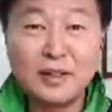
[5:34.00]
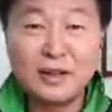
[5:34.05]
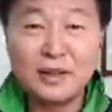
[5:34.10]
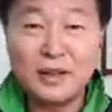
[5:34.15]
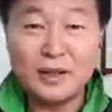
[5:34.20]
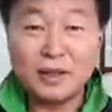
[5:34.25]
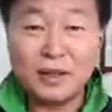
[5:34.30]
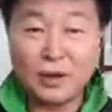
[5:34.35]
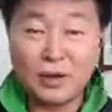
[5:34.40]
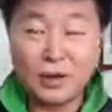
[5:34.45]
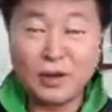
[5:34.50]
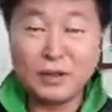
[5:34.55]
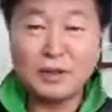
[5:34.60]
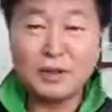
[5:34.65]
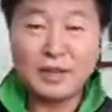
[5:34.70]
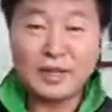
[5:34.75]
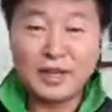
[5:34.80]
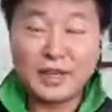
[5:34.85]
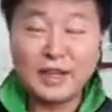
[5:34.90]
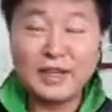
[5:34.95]
uh,
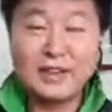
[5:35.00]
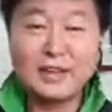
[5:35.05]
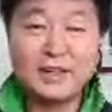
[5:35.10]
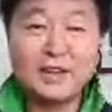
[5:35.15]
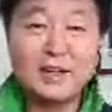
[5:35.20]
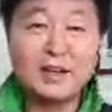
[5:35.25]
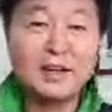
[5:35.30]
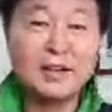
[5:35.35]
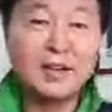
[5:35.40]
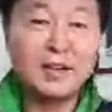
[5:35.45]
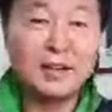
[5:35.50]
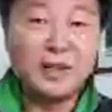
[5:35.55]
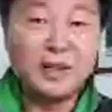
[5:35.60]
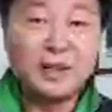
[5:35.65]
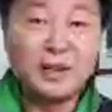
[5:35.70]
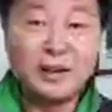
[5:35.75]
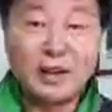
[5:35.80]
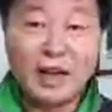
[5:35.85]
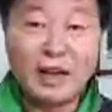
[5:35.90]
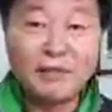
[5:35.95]
on in the uh,
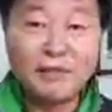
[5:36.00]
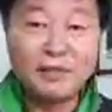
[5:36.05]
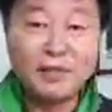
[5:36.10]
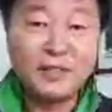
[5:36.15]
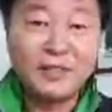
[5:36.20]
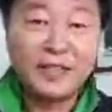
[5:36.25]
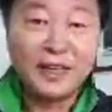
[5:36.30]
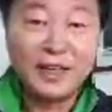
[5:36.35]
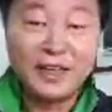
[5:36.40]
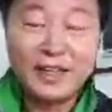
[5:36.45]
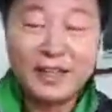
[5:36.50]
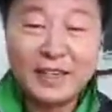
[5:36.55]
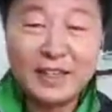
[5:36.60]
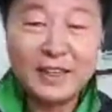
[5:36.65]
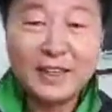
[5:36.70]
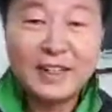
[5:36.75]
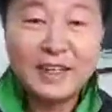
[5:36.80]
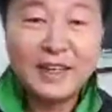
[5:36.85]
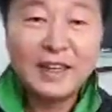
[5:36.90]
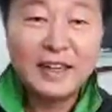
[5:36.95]
rough sea,
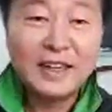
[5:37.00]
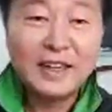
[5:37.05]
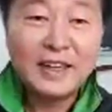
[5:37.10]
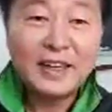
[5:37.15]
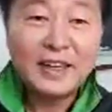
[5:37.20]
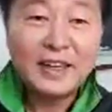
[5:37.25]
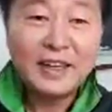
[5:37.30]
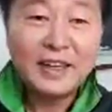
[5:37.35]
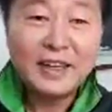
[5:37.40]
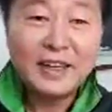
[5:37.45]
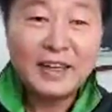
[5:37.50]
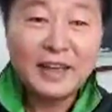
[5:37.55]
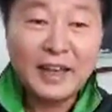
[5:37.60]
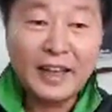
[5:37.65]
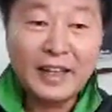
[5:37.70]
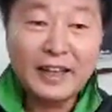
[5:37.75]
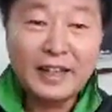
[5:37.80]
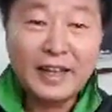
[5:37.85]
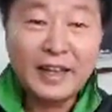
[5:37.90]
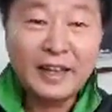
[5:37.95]

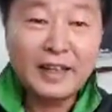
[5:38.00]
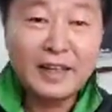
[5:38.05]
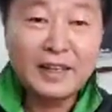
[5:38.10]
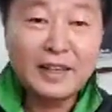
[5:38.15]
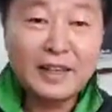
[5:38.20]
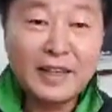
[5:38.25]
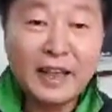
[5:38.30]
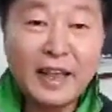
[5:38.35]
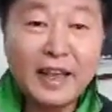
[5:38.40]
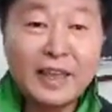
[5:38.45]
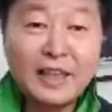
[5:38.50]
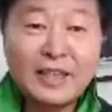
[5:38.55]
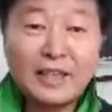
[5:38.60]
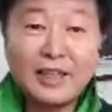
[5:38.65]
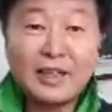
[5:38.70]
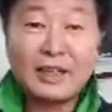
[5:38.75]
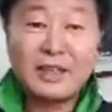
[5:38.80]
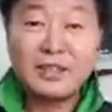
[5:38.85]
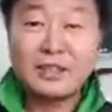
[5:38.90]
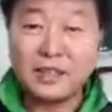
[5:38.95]
and then they
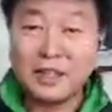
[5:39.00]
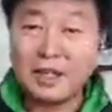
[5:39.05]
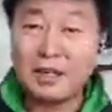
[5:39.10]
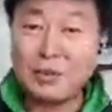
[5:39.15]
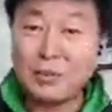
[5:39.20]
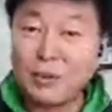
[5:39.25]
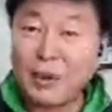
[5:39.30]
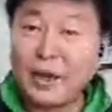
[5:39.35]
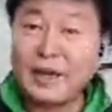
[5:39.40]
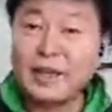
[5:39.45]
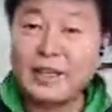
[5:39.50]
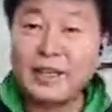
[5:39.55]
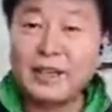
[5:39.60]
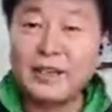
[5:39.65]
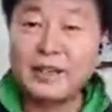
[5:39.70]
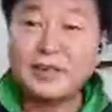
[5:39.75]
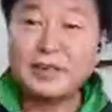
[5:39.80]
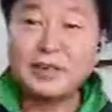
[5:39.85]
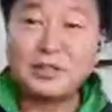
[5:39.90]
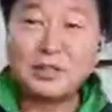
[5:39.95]
still waiting
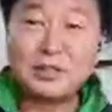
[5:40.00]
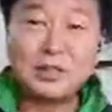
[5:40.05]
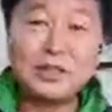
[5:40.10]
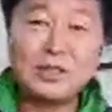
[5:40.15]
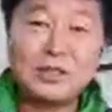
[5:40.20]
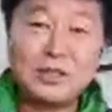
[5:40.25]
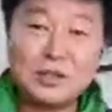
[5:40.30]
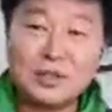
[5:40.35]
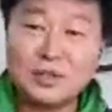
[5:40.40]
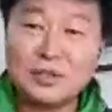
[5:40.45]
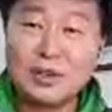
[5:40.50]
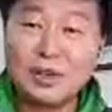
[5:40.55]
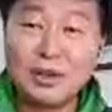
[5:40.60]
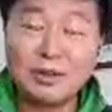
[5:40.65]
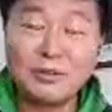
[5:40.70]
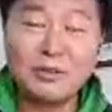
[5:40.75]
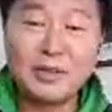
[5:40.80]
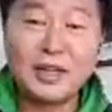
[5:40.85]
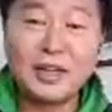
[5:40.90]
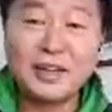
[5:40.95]
the jesus
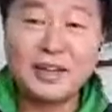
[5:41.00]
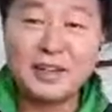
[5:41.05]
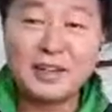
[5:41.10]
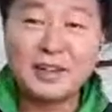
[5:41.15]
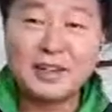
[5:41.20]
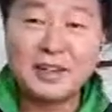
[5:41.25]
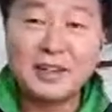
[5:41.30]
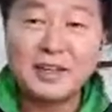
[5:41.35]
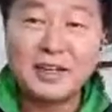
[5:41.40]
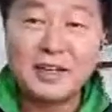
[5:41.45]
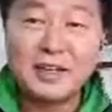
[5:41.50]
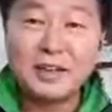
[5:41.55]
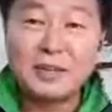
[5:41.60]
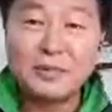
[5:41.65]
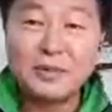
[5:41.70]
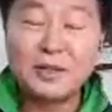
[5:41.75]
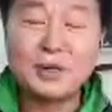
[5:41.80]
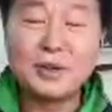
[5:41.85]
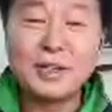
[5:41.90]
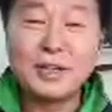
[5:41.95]
coming
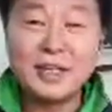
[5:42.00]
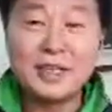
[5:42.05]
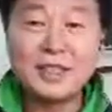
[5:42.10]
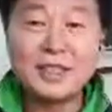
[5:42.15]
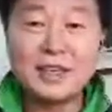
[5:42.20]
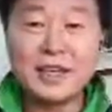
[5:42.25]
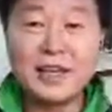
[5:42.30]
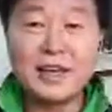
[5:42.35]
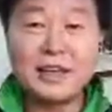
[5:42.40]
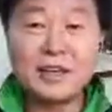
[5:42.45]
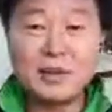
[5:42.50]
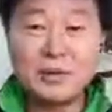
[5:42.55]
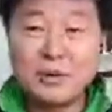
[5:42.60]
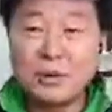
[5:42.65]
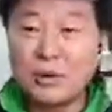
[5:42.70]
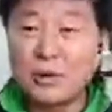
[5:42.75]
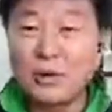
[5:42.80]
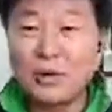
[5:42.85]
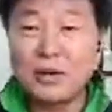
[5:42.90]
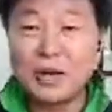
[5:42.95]
because he said, you
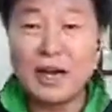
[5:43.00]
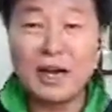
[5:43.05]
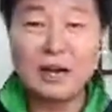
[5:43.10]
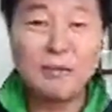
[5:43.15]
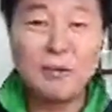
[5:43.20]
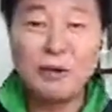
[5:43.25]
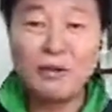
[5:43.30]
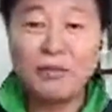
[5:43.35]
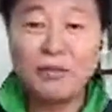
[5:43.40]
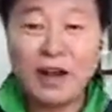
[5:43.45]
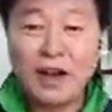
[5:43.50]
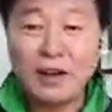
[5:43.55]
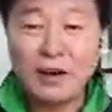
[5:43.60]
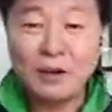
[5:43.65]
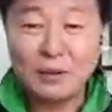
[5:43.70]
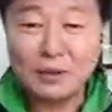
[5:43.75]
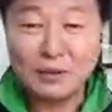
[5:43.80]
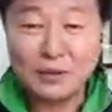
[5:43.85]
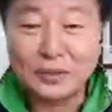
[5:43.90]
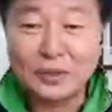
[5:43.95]
go i will
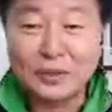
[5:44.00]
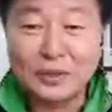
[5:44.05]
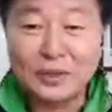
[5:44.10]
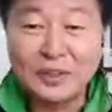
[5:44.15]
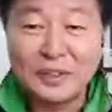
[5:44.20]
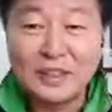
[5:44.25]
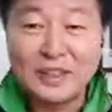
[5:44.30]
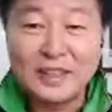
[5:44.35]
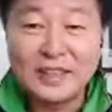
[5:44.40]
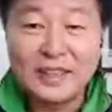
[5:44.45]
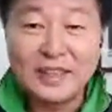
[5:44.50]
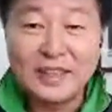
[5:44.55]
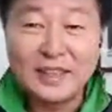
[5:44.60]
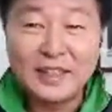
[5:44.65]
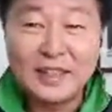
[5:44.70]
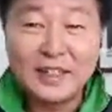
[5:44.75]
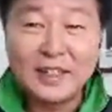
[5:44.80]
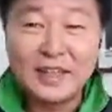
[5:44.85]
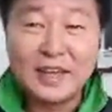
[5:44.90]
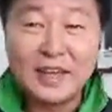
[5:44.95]
follow you
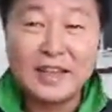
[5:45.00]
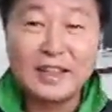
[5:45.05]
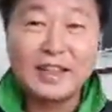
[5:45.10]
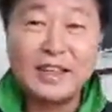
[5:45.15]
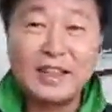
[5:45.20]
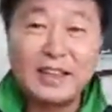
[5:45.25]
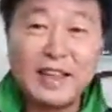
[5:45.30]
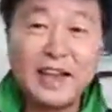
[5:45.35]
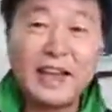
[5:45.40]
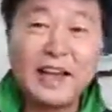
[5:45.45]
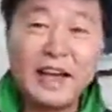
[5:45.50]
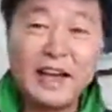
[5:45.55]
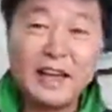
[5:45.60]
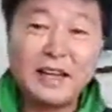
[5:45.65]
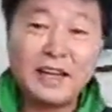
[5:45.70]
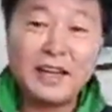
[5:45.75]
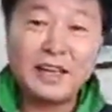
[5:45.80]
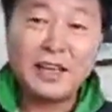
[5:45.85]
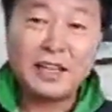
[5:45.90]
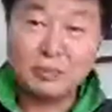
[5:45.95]
and then they are
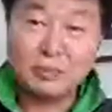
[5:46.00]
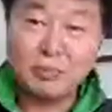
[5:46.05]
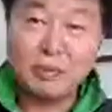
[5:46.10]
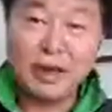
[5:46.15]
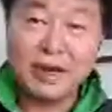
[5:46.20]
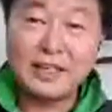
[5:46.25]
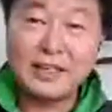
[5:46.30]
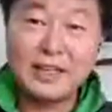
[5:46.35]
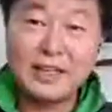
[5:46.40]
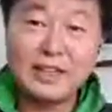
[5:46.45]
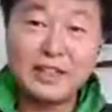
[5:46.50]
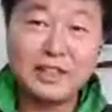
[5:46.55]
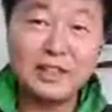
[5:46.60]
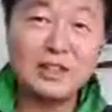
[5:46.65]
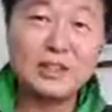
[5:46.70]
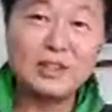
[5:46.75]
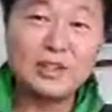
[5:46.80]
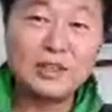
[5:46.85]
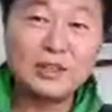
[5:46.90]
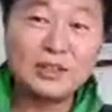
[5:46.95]
expecting
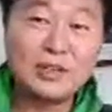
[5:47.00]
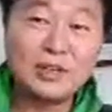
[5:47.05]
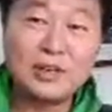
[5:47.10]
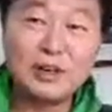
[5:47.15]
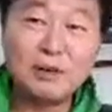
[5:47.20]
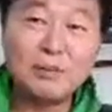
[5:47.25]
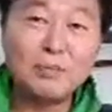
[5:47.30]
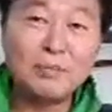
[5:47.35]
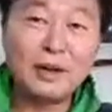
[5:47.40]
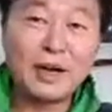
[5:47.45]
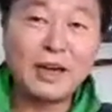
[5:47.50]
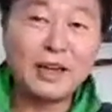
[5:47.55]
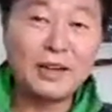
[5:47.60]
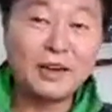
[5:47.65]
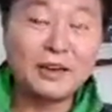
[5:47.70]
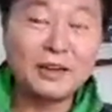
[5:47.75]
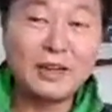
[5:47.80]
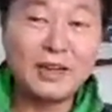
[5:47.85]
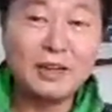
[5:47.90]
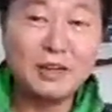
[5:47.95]
jesus come by
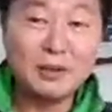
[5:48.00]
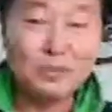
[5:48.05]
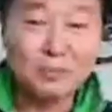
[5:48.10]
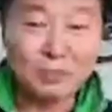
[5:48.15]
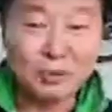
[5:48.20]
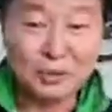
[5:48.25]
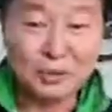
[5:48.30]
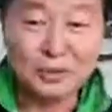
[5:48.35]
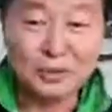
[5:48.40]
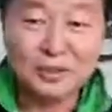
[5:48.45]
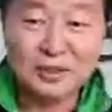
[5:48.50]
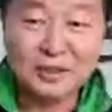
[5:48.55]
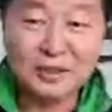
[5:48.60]
another boat